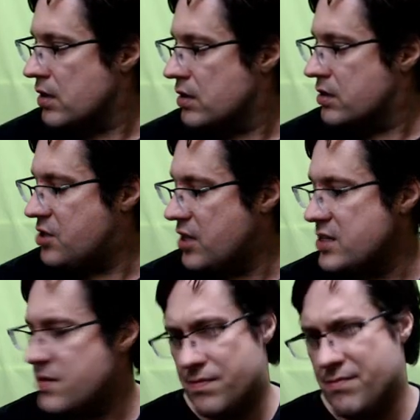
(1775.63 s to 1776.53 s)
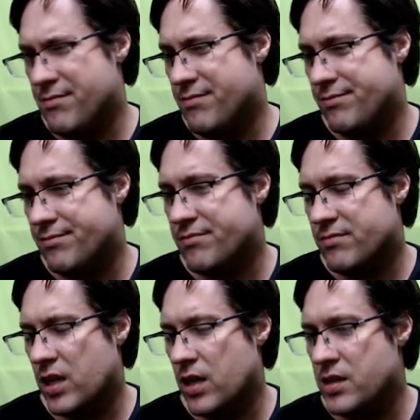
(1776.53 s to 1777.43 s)
So that's
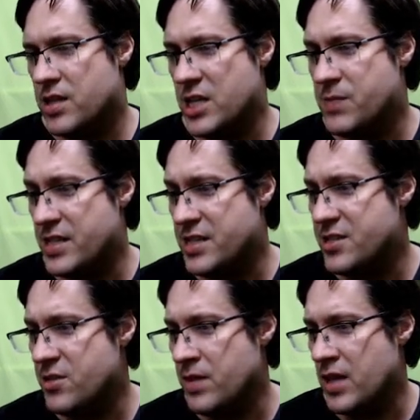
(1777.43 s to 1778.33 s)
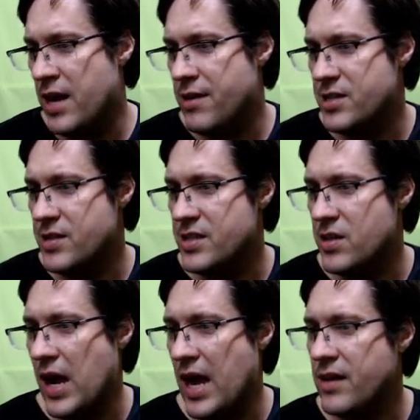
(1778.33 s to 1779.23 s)
the XP system there is
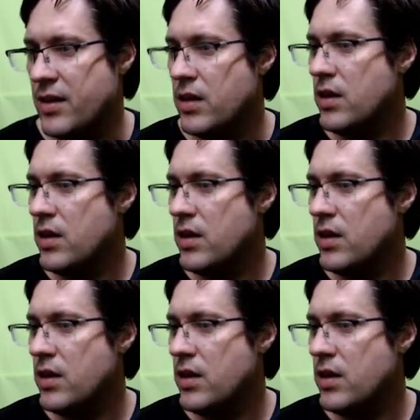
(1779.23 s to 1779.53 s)
quite handy.